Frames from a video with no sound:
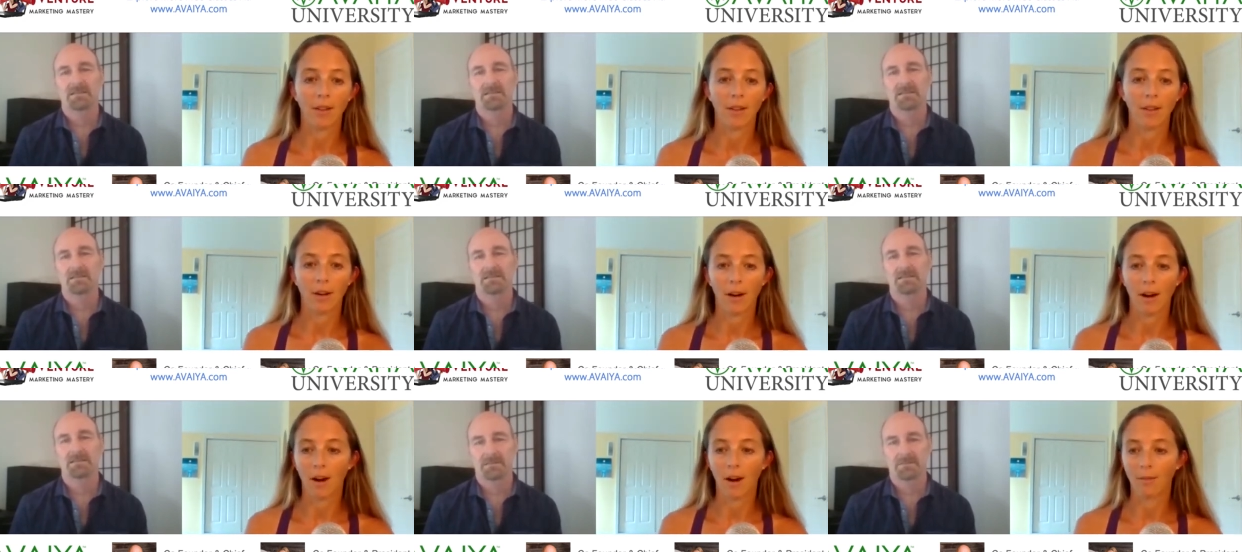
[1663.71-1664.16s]

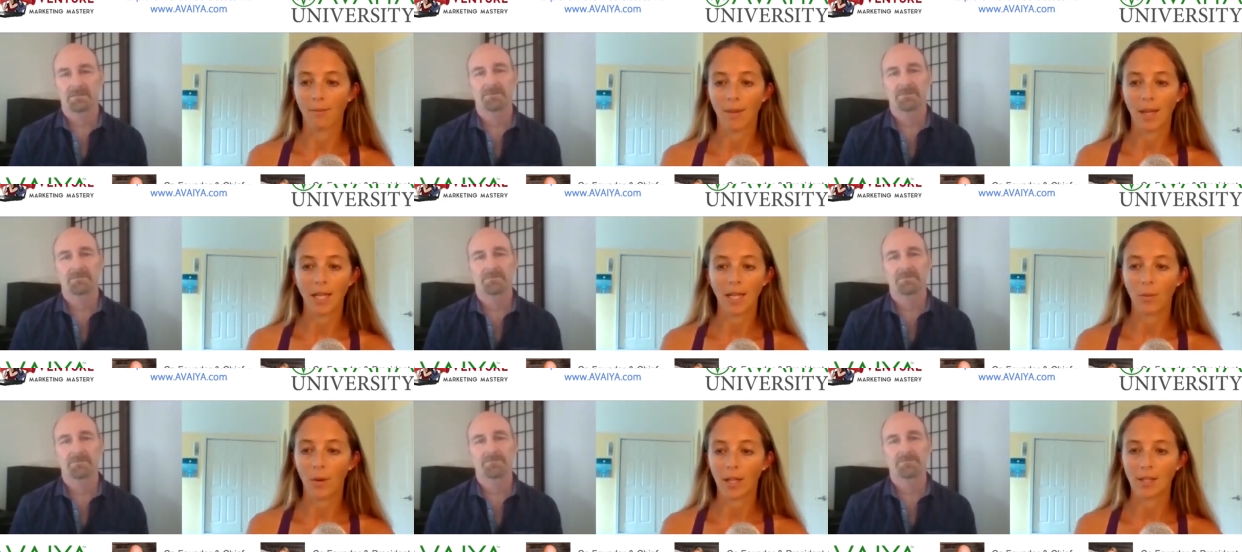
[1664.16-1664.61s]
Speaker 1: there are
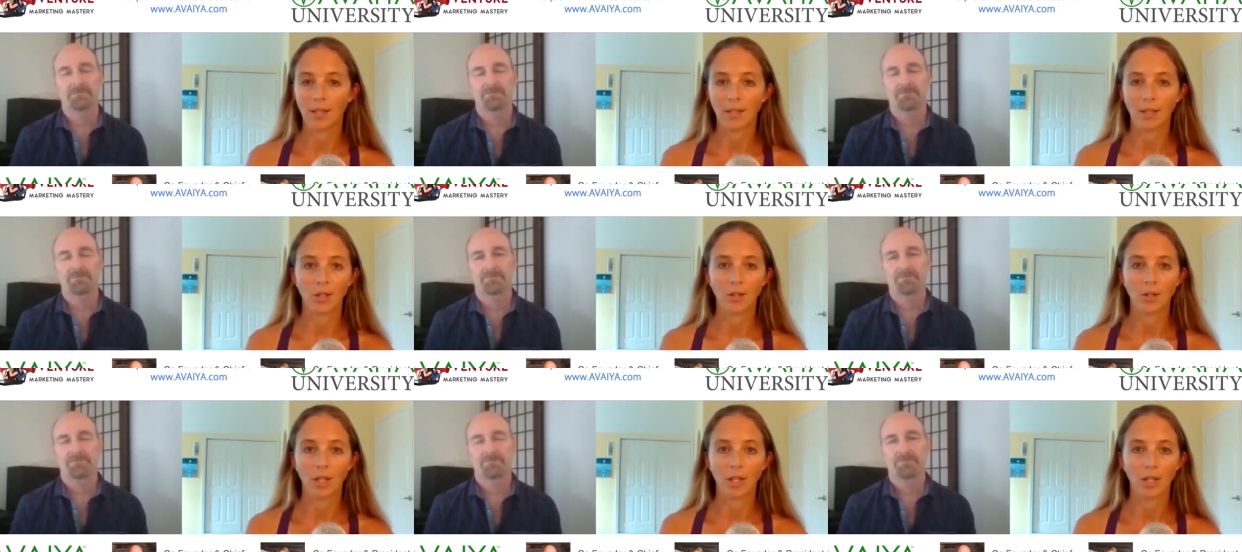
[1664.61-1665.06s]
many ways
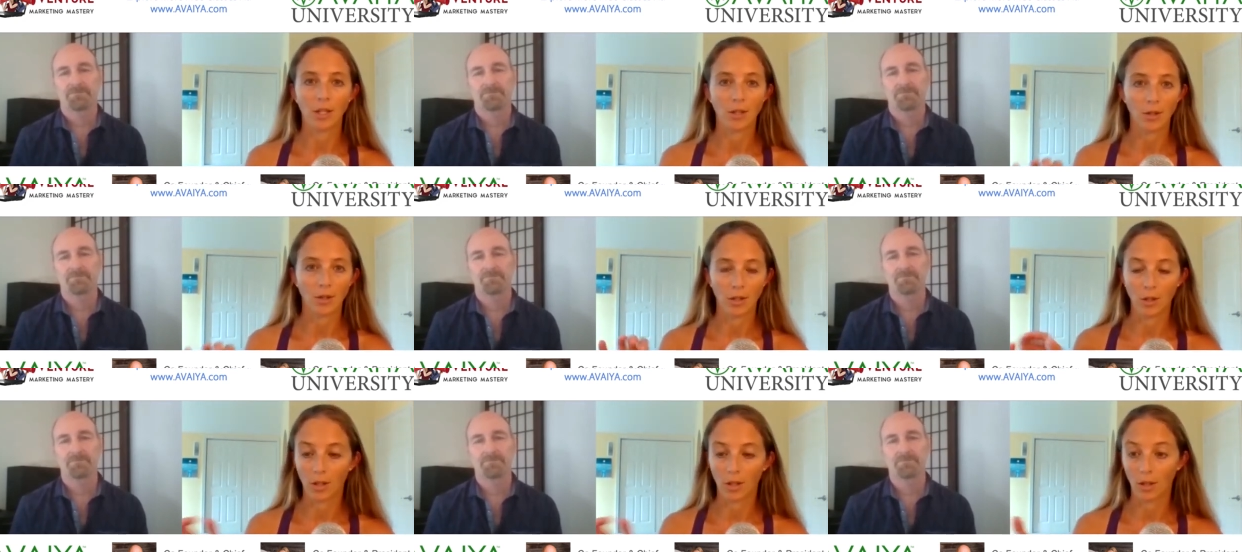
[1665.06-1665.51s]
that you could
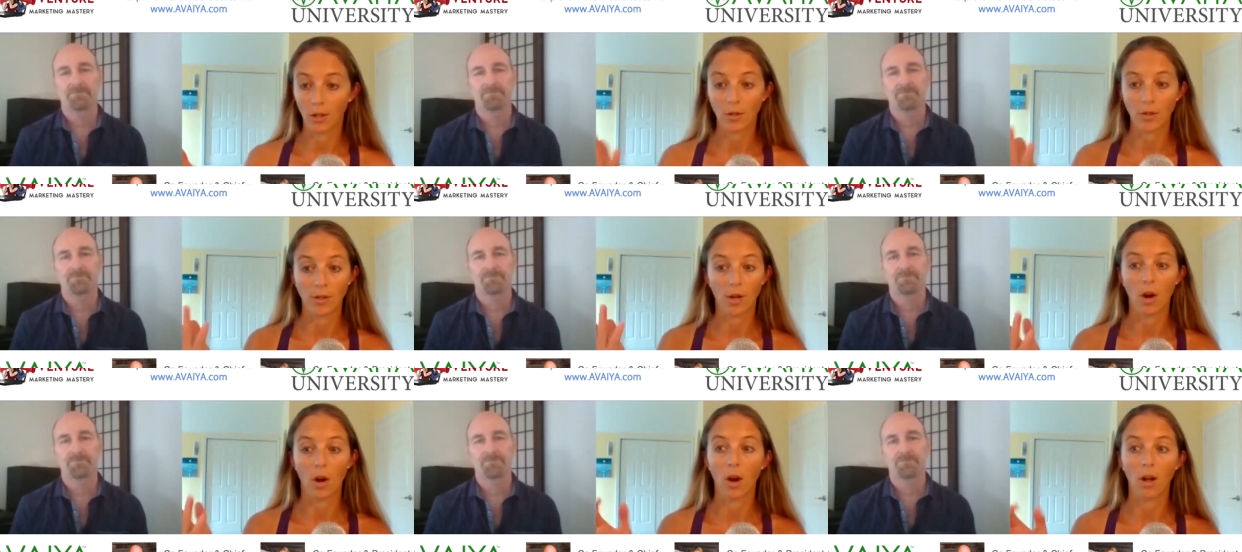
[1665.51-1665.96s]

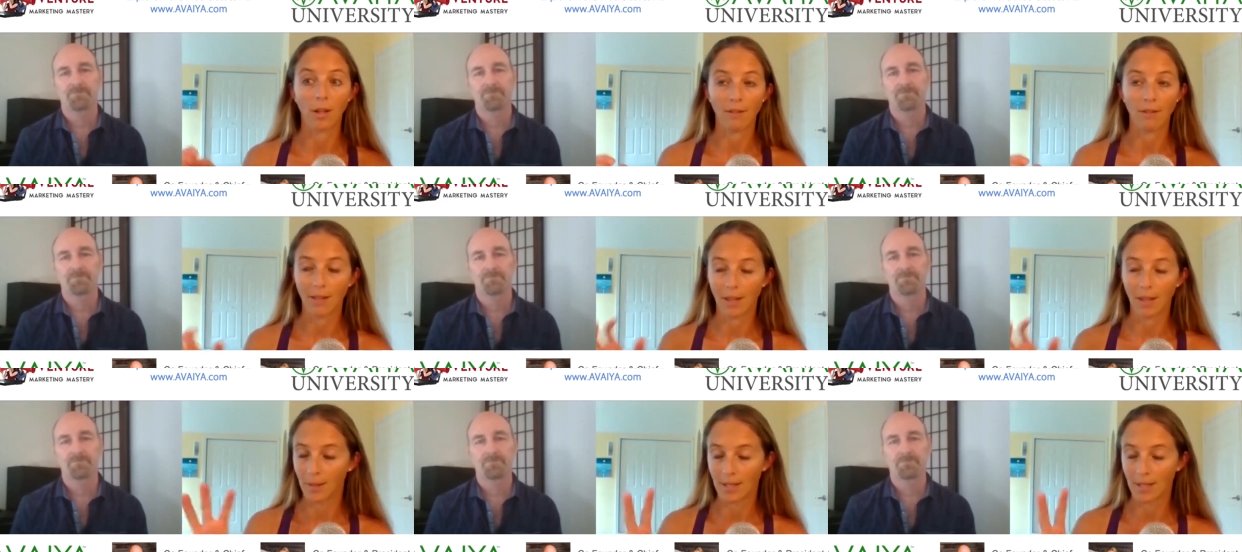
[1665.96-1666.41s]
use all
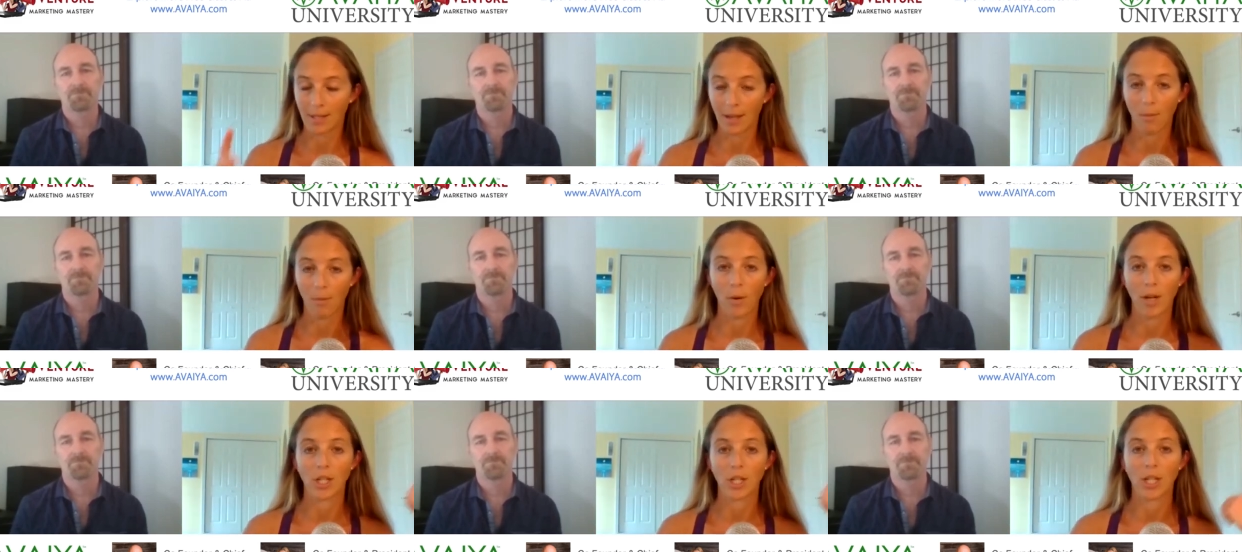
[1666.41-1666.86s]
of them in
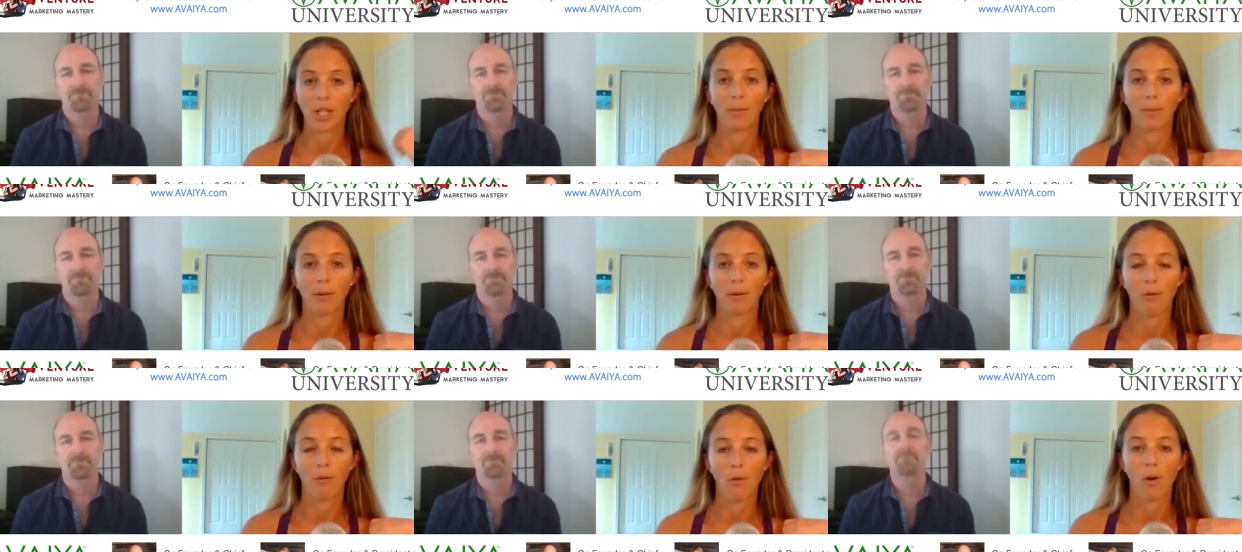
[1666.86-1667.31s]
some way,
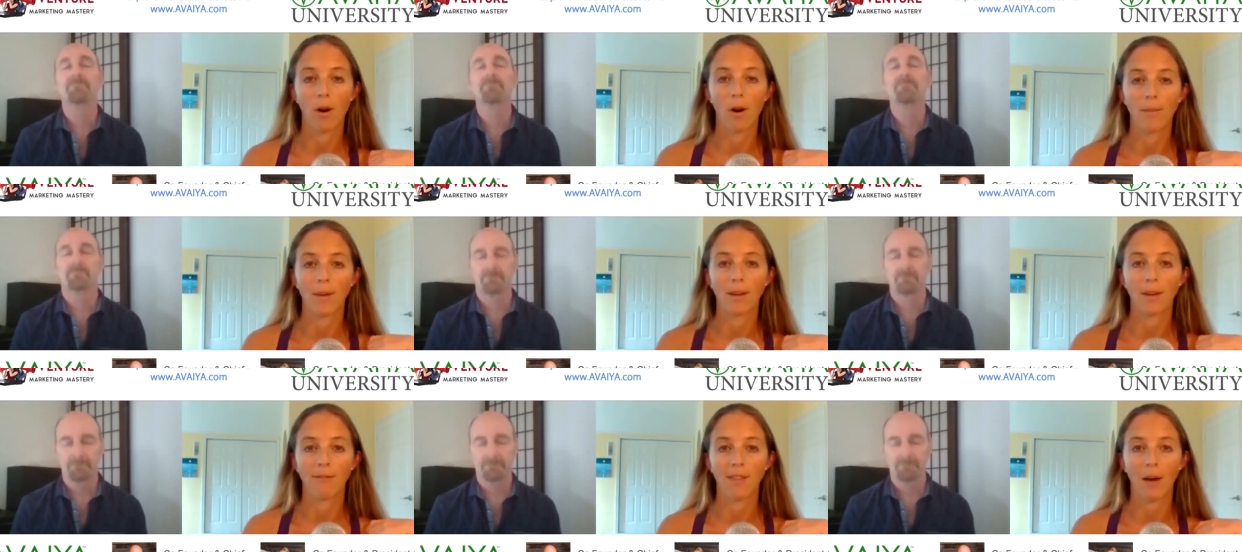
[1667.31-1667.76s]
shape, or
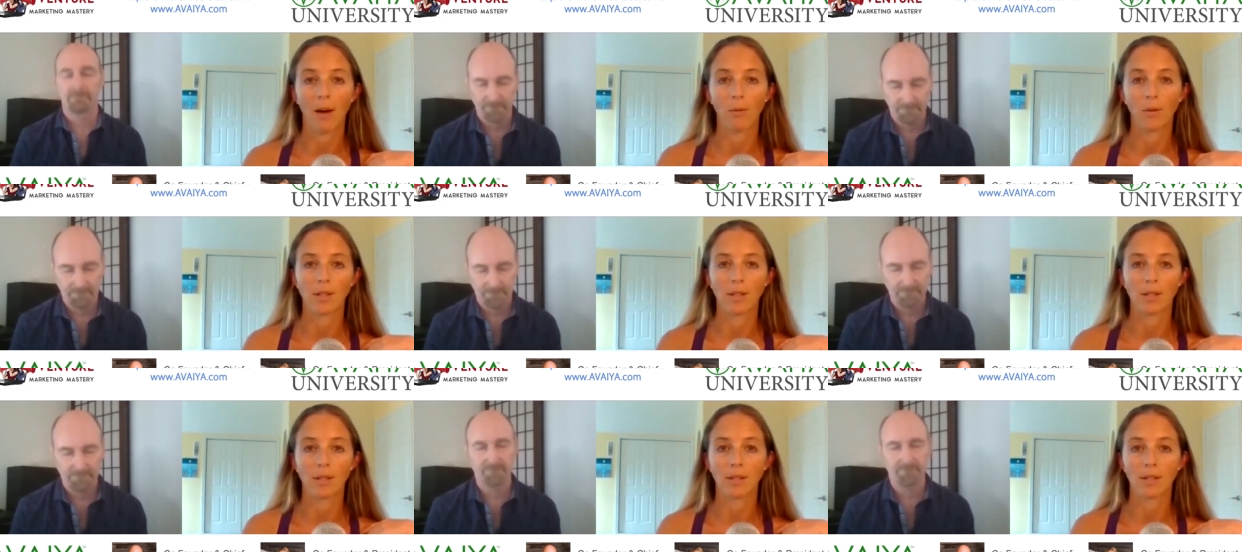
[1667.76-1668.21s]
form, if that
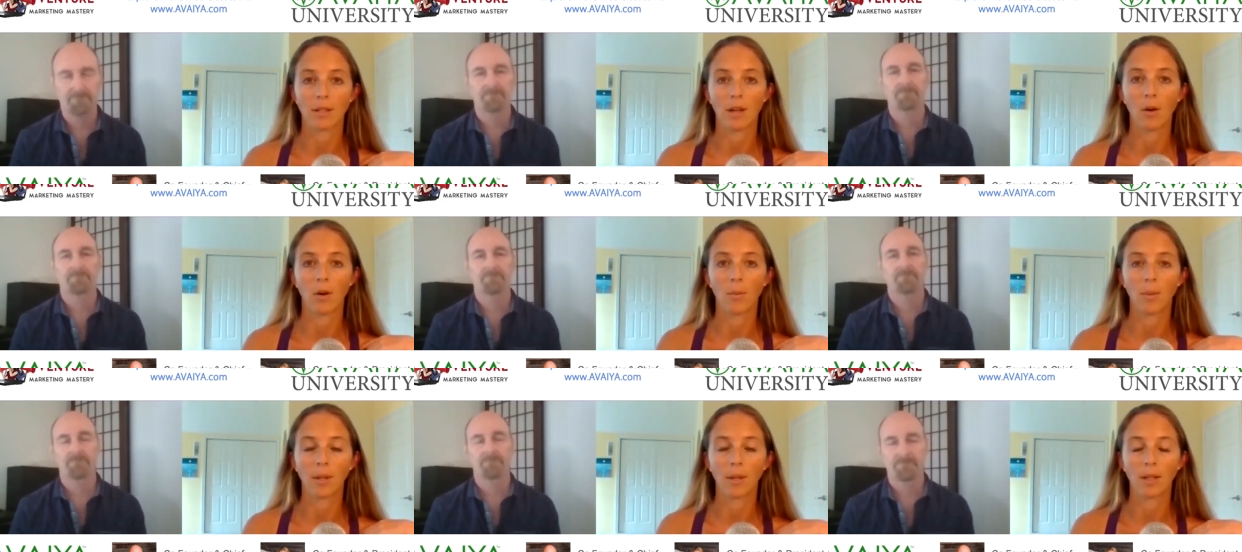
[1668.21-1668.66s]
was
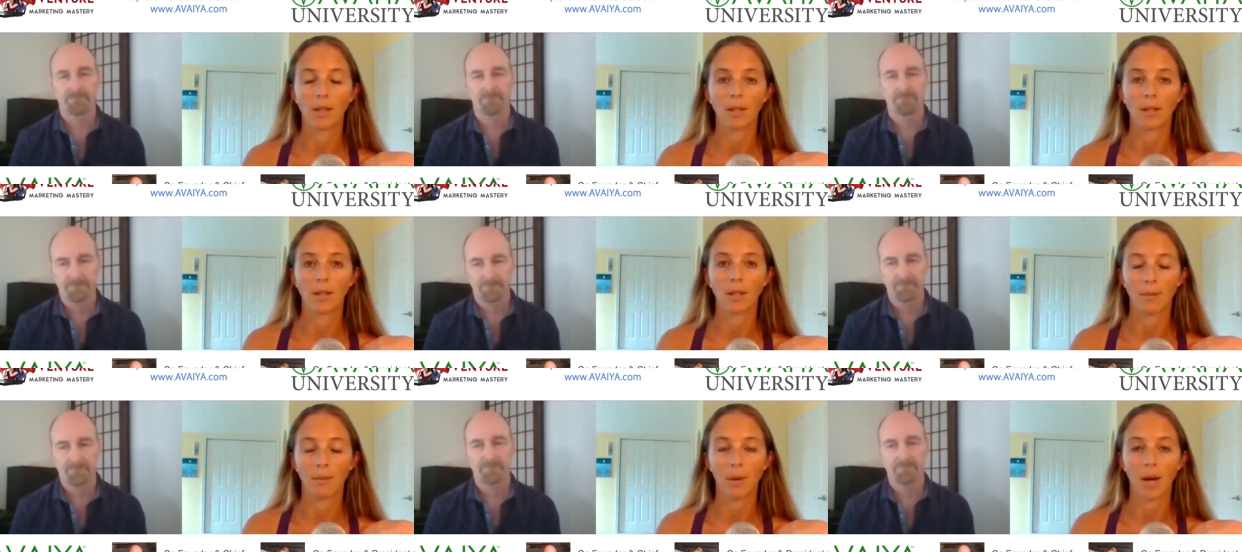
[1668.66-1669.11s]
open
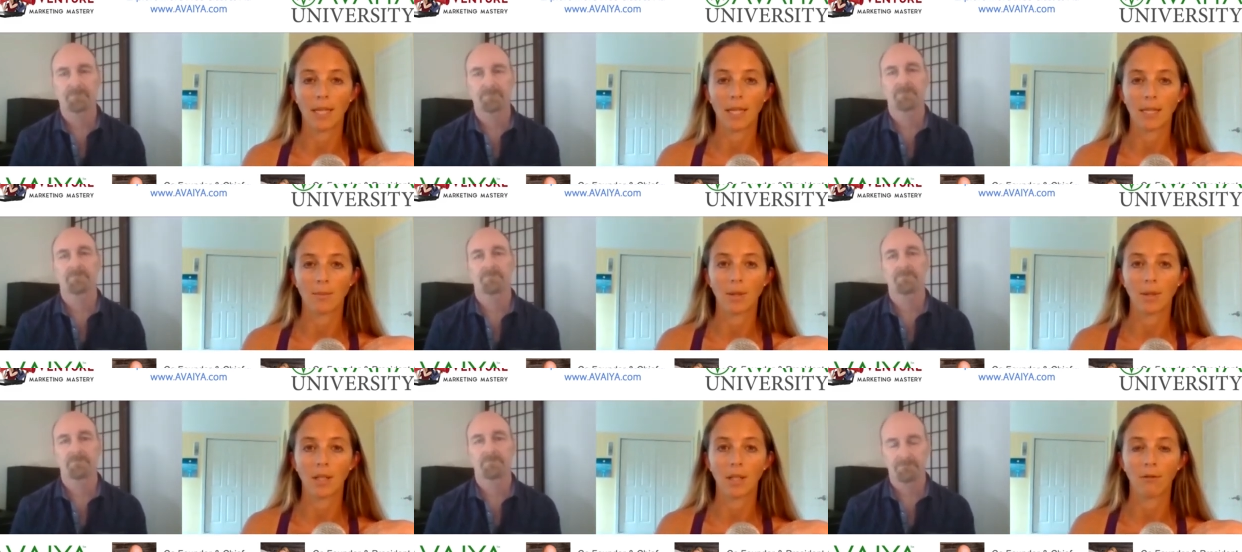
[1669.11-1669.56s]
and a
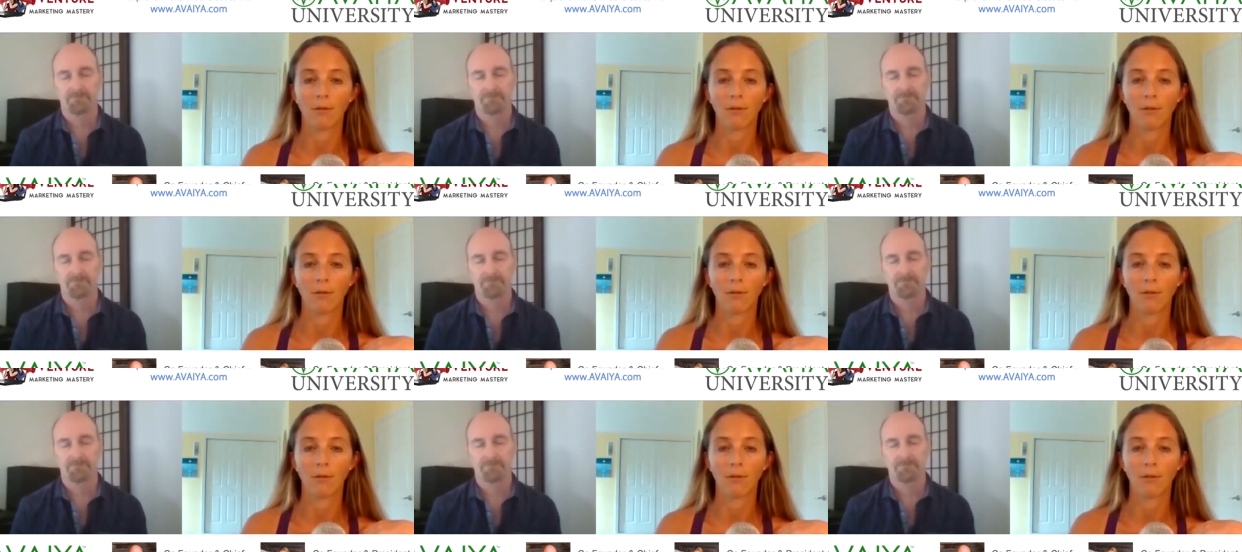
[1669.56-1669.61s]
possibility